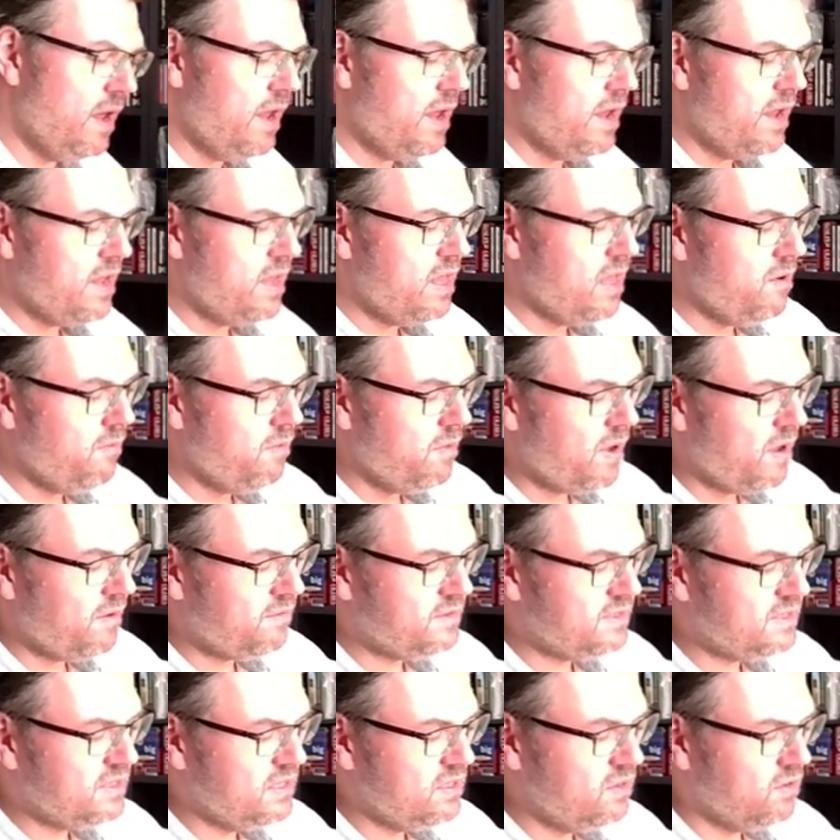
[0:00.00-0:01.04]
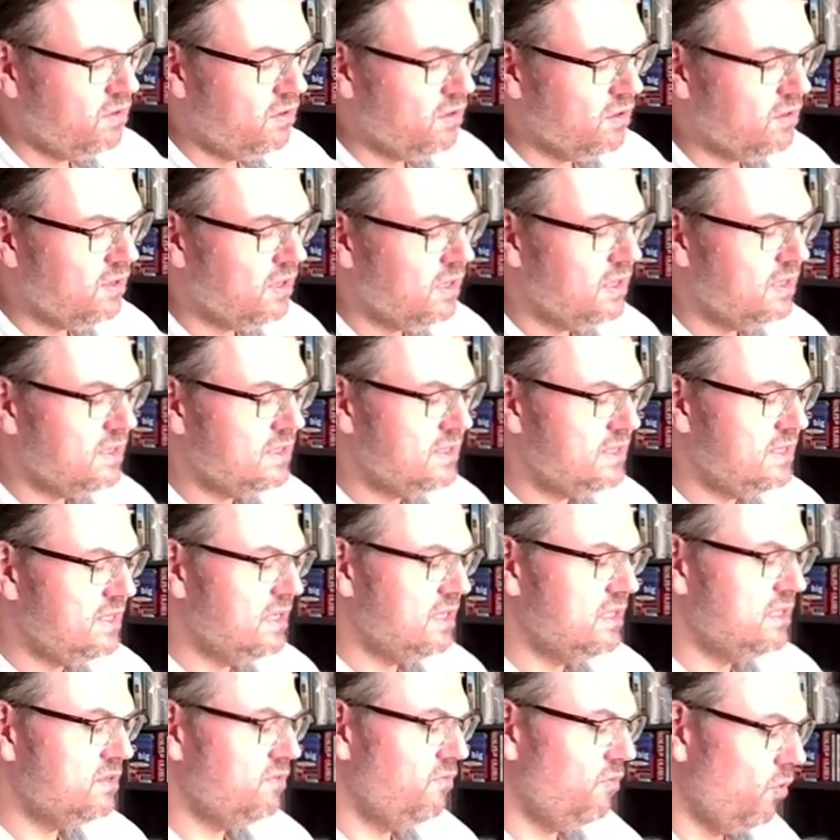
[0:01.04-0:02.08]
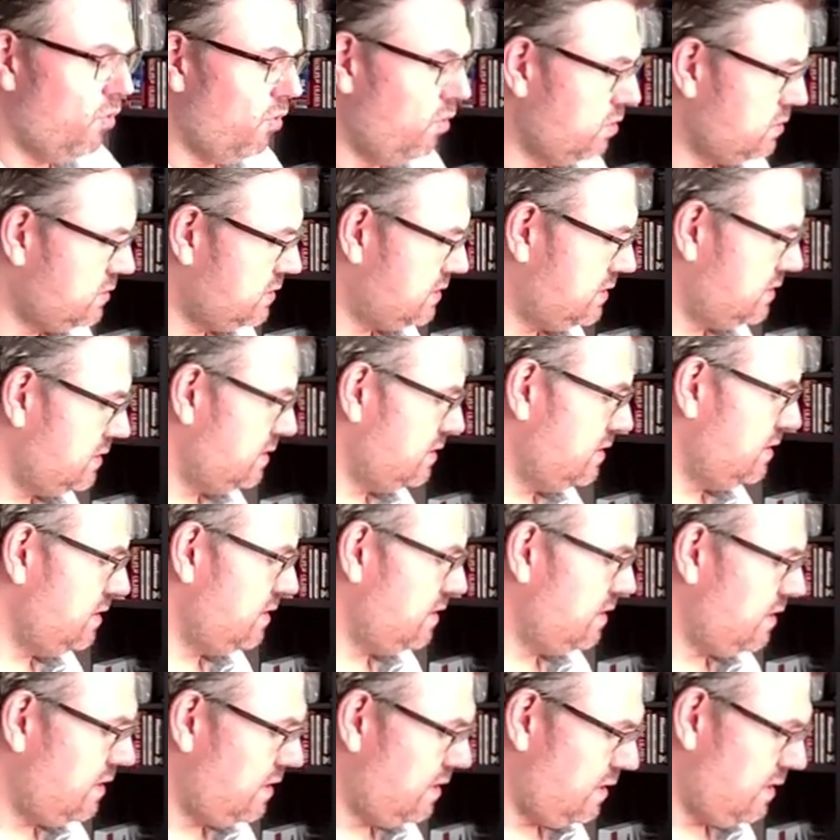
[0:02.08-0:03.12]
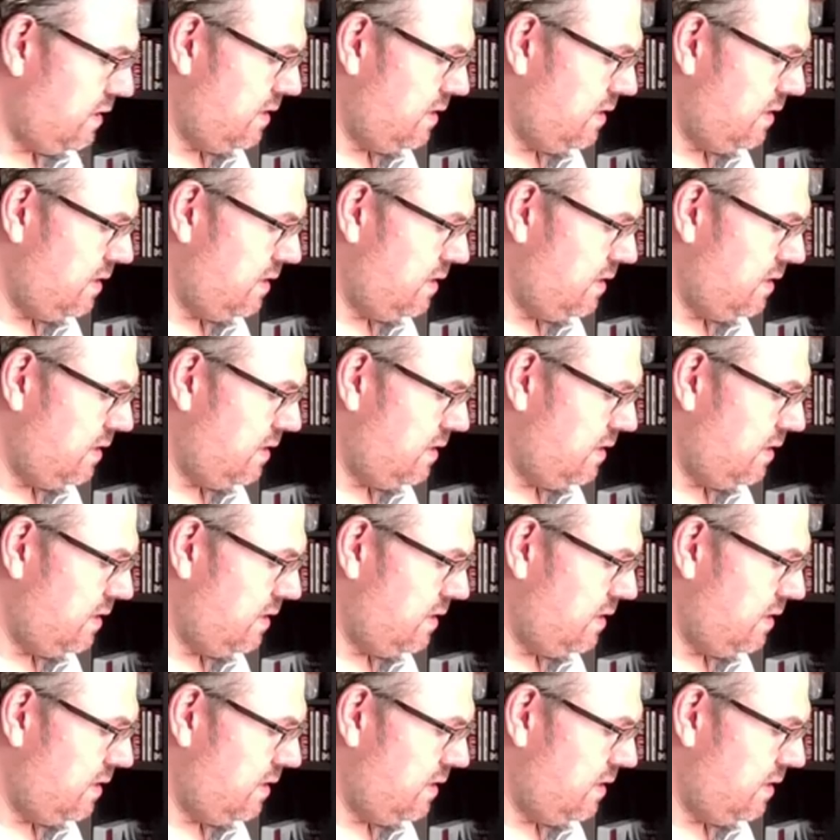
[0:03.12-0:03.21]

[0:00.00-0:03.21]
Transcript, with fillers: Here we have 0.6 volts yeah?